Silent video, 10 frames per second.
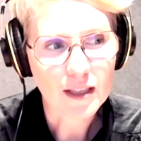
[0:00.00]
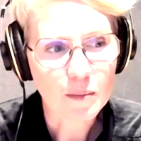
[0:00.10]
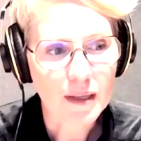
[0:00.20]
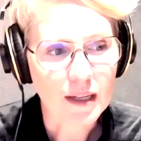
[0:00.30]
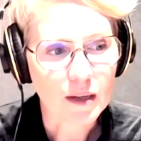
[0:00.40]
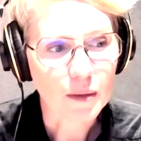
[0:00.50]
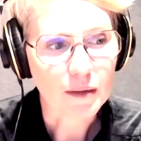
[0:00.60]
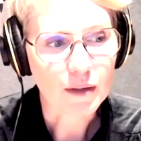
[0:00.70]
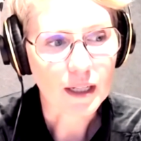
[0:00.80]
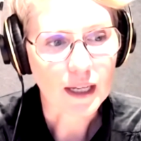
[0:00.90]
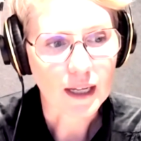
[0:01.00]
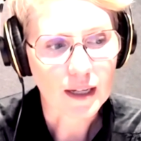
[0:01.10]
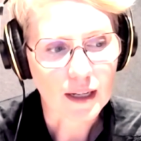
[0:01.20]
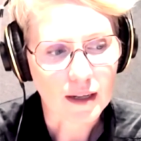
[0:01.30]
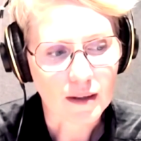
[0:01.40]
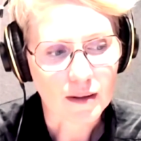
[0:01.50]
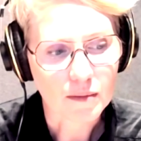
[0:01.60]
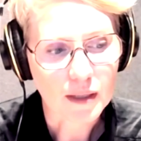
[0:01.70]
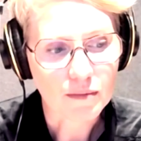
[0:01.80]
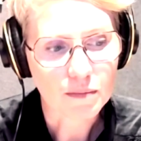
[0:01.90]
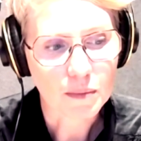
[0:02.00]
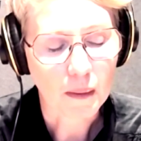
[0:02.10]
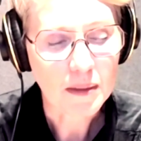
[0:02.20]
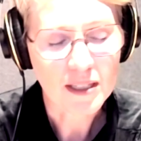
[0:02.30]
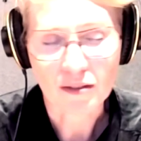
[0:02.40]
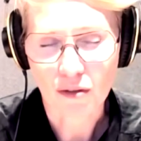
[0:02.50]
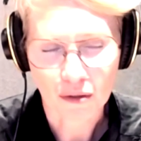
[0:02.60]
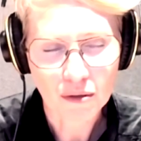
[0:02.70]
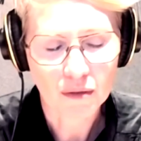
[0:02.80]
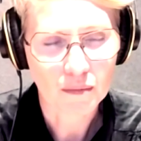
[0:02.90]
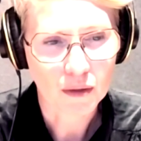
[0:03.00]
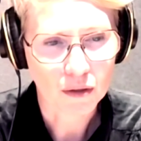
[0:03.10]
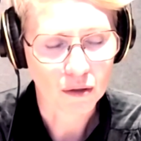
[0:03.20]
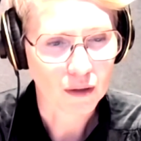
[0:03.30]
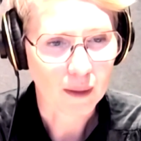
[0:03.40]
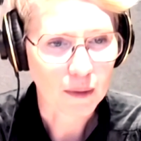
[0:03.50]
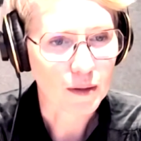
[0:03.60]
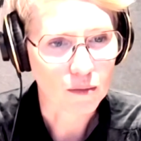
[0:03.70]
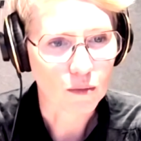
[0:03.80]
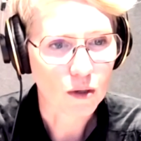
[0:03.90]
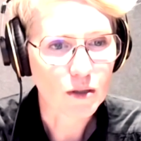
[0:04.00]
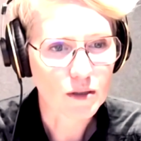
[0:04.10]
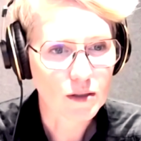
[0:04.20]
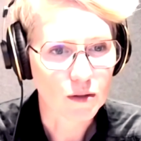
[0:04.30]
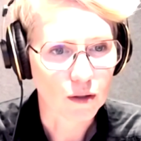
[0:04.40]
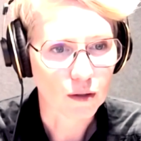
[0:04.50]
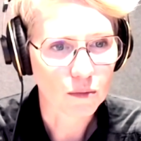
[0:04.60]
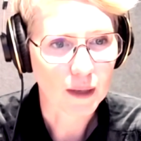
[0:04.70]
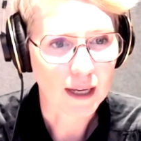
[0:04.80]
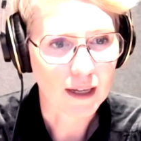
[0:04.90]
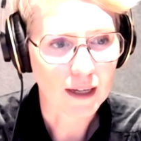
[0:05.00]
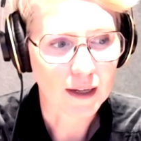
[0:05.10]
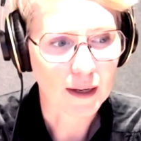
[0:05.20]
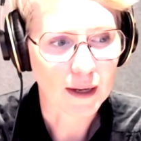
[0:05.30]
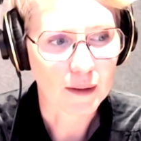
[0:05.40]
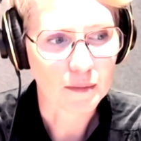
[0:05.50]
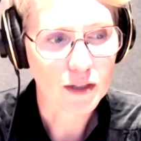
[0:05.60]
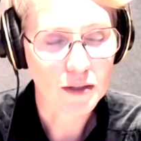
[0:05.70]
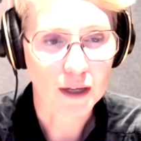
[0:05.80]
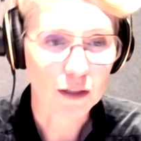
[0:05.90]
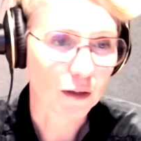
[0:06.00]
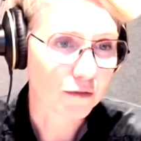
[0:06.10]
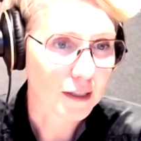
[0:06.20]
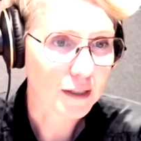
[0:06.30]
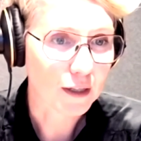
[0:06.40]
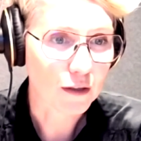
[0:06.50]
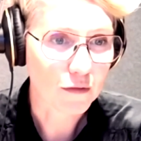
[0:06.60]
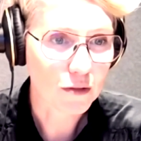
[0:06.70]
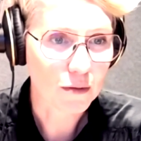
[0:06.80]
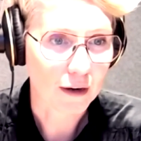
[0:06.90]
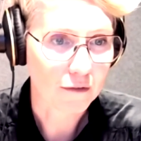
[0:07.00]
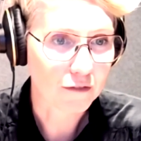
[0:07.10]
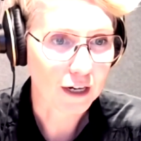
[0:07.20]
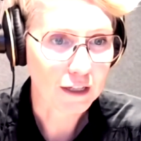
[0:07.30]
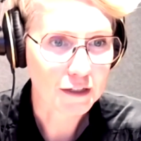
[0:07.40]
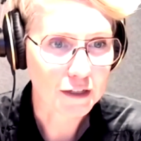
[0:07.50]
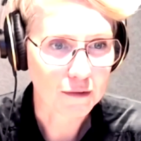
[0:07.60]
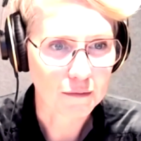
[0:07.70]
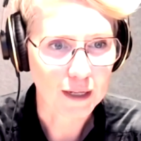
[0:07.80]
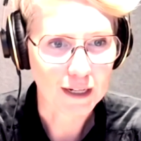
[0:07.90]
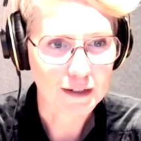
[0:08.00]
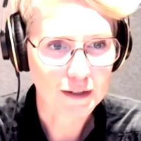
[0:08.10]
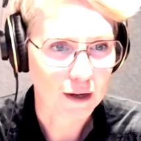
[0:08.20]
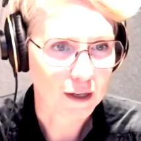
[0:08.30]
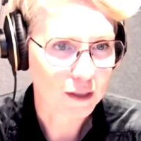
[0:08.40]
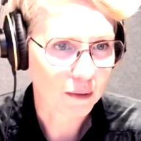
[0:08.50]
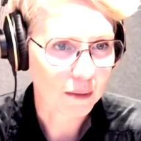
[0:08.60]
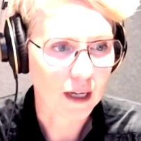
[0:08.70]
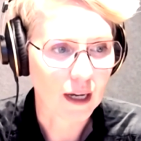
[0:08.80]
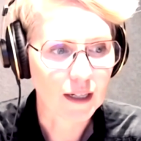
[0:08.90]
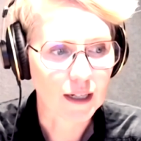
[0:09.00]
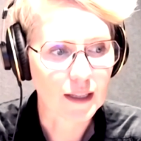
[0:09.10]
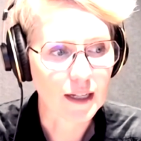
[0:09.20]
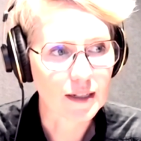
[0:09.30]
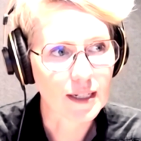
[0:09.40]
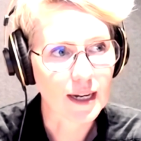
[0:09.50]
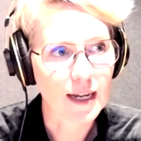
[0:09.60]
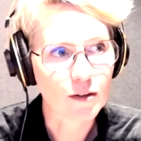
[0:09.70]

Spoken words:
And in the beginning, we really, we probably didn't know who that person was. We designed a lot for ourselves and our friends, and we designed what we like. I think